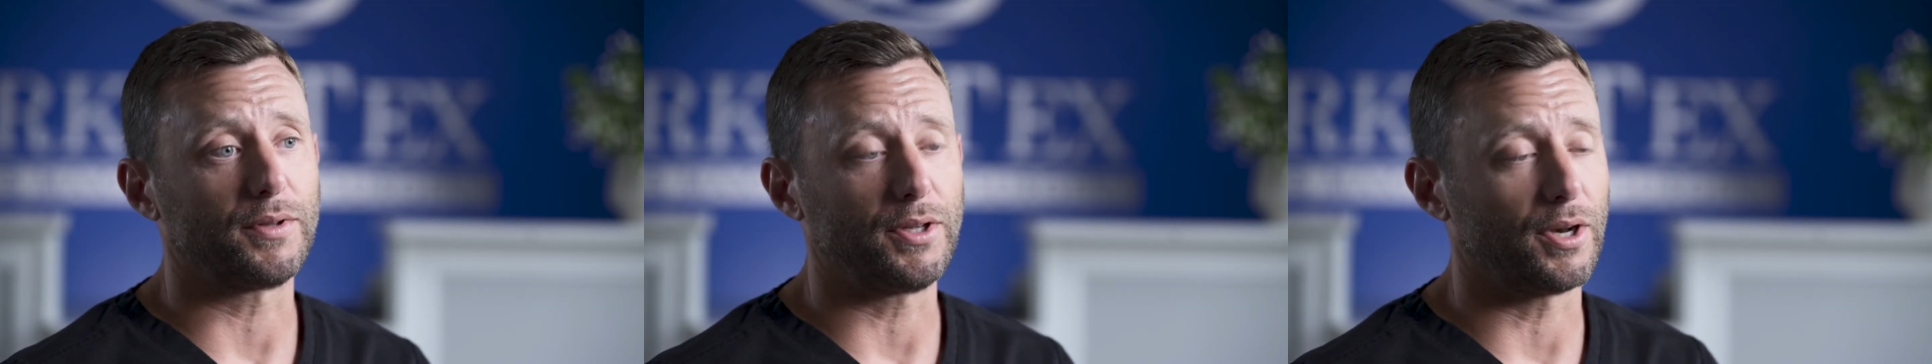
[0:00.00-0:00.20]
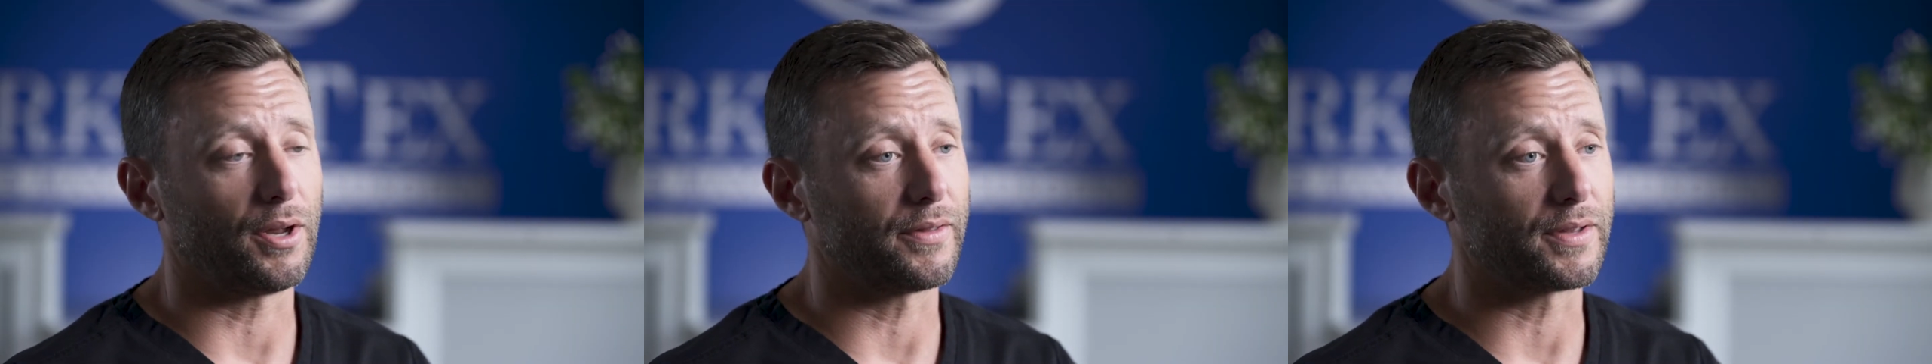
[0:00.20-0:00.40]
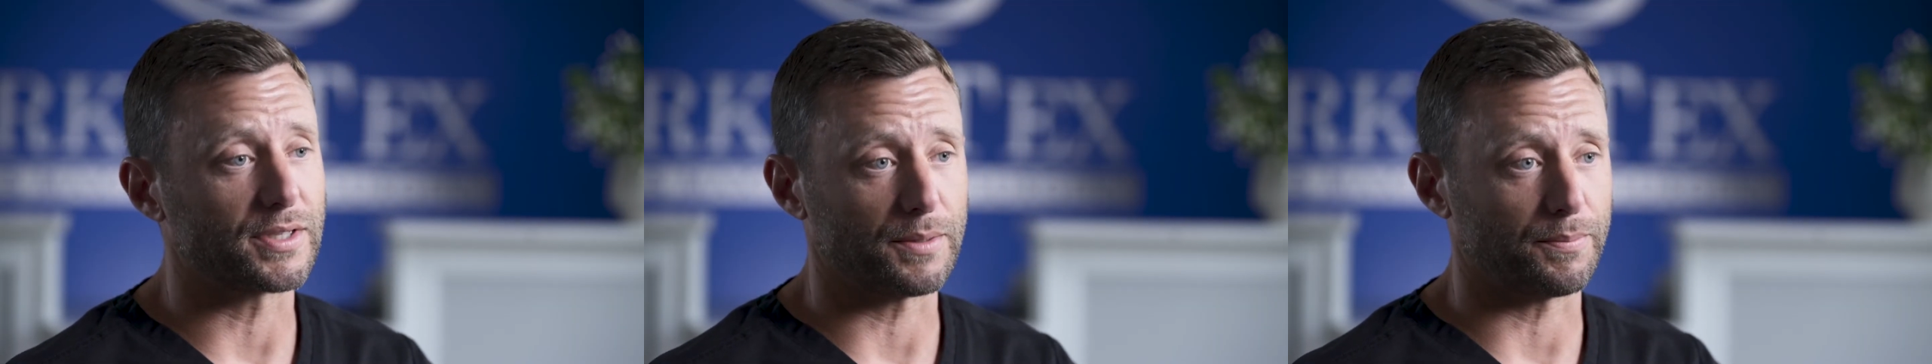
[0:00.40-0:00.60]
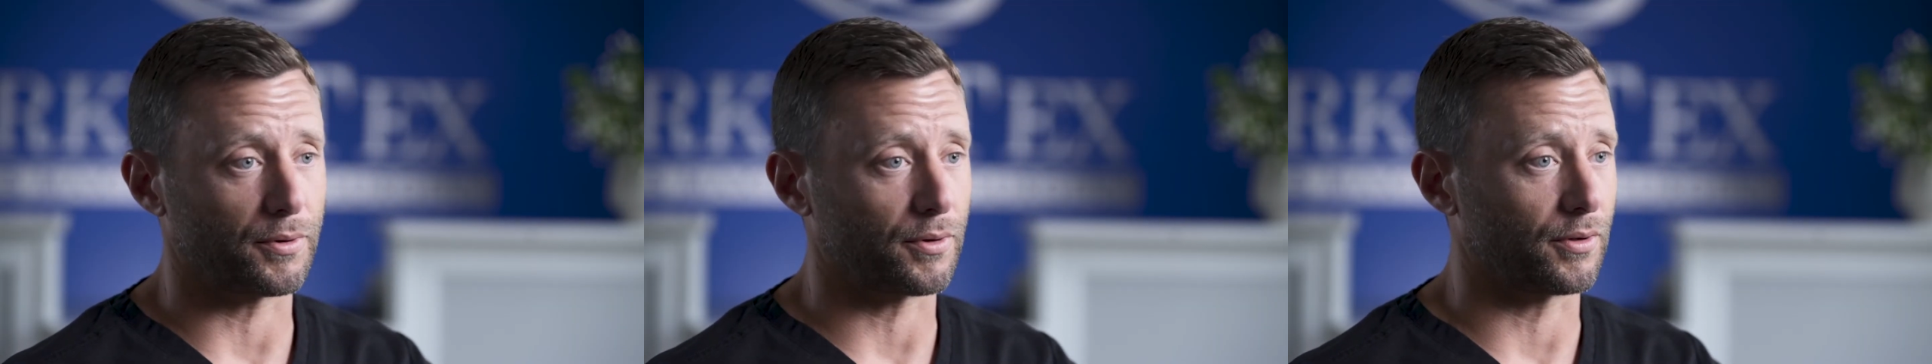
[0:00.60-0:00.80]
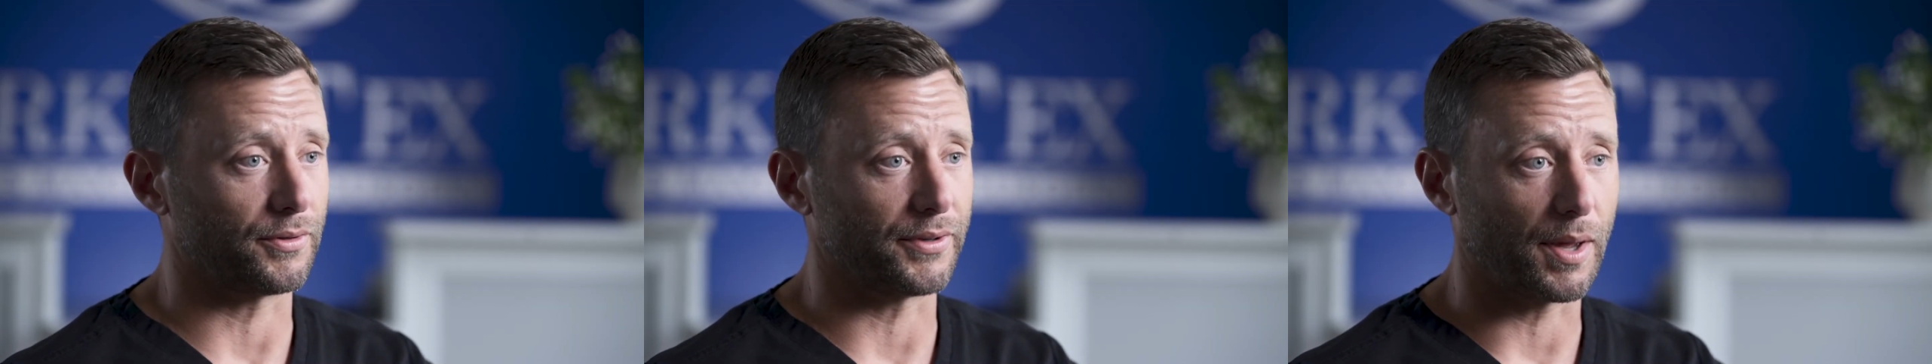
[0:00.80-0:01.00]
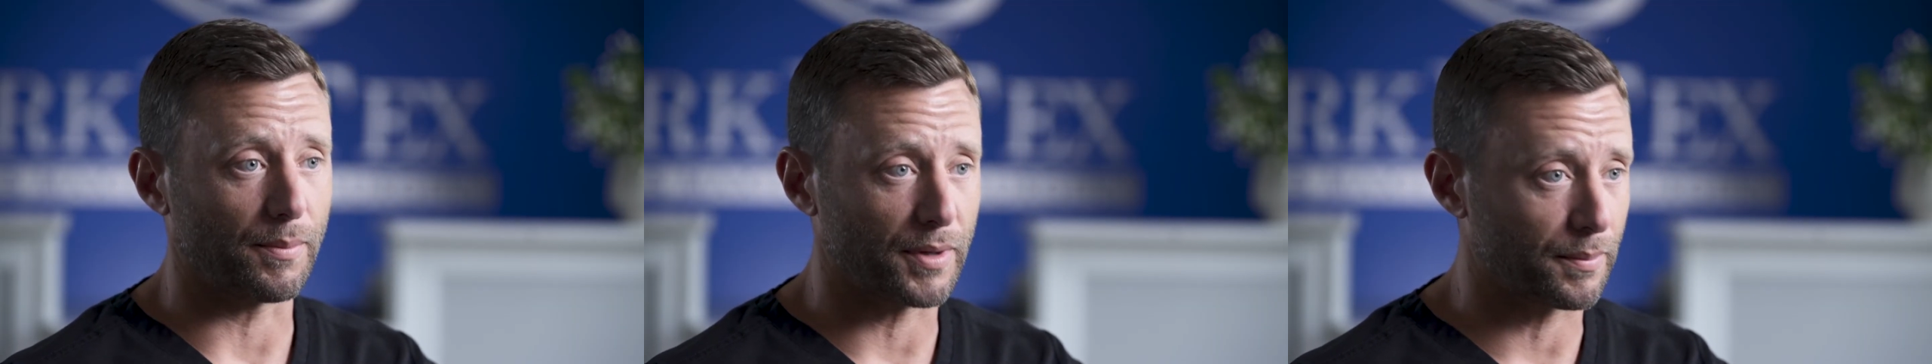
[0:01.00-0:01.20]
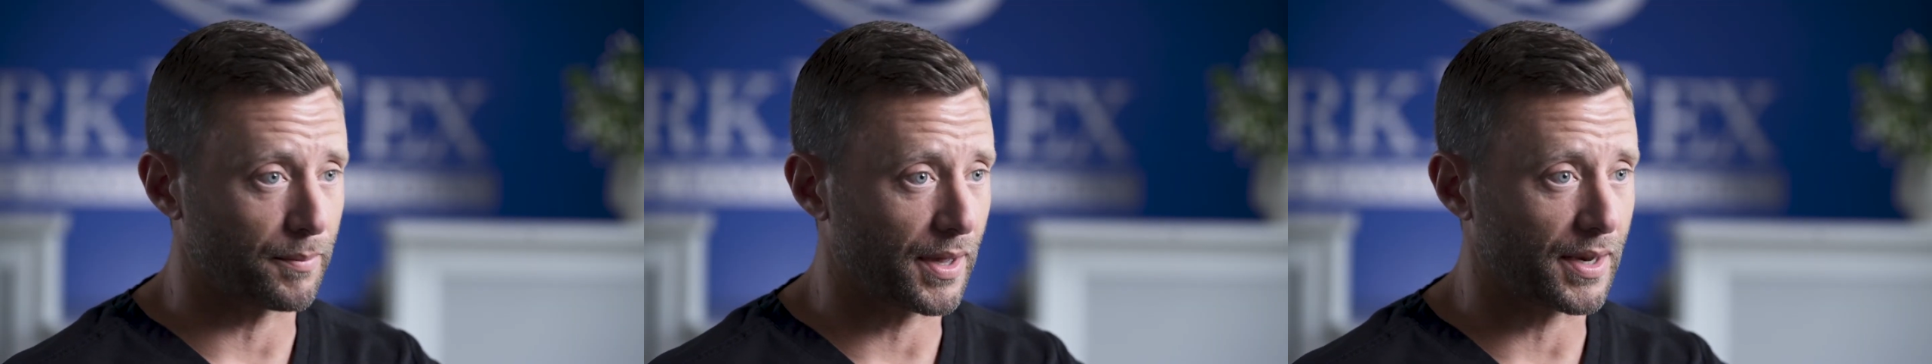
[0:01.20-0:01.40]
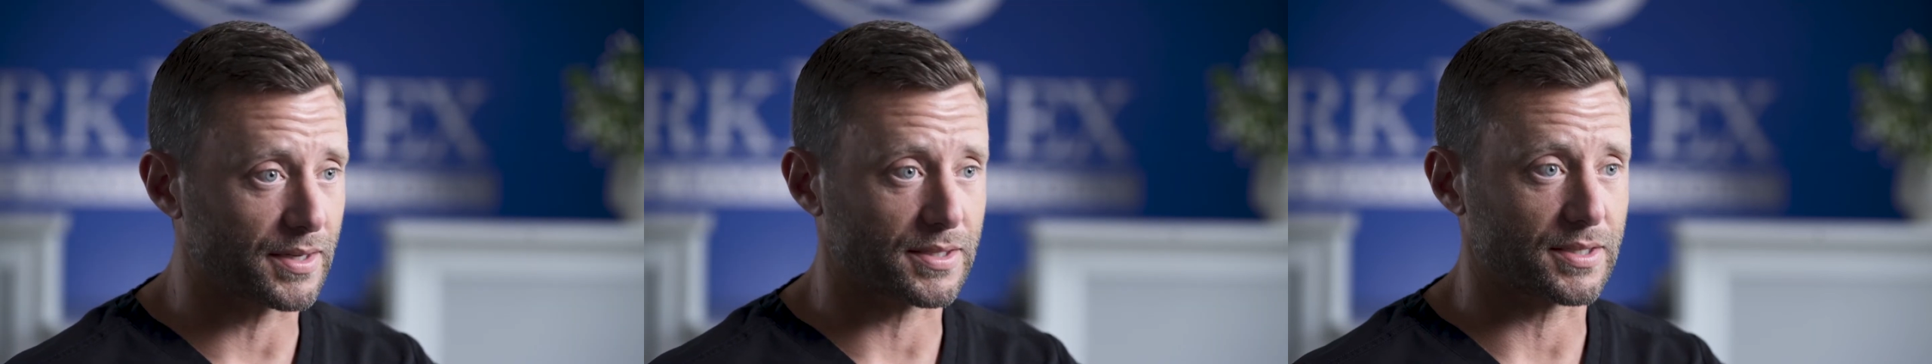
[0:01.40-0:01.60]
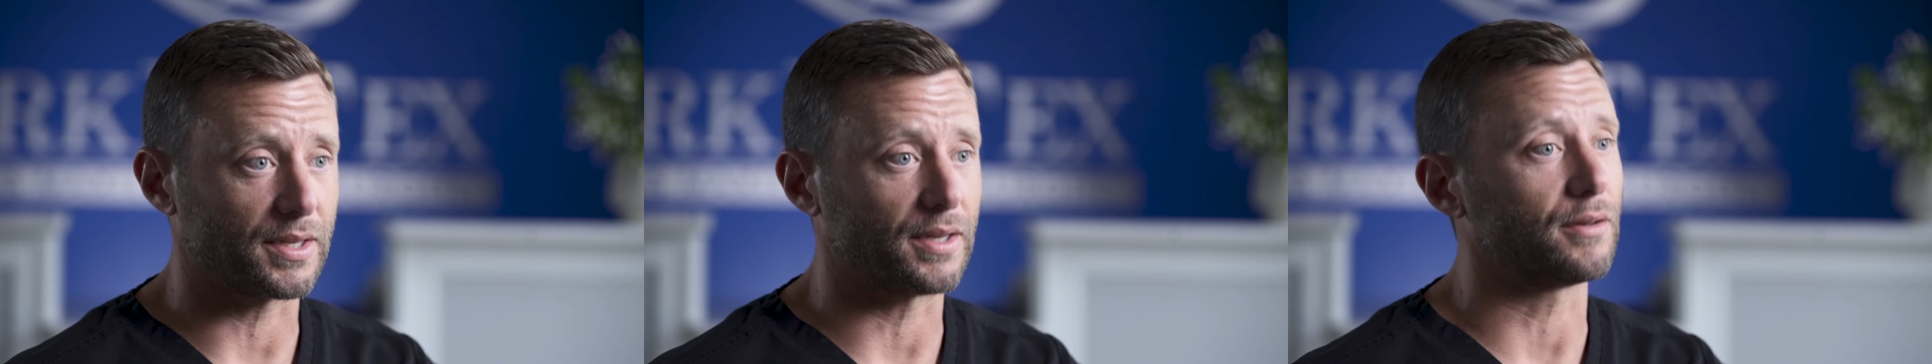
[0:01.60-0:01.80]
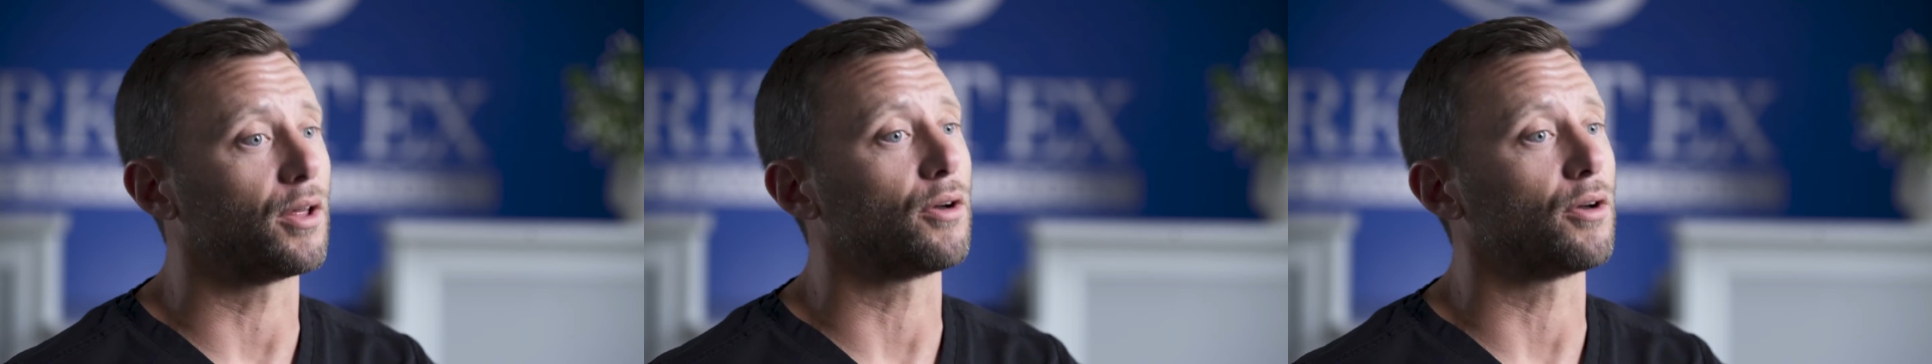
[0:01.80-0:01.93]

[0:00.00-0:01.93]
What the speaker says: the typical numbing medicine,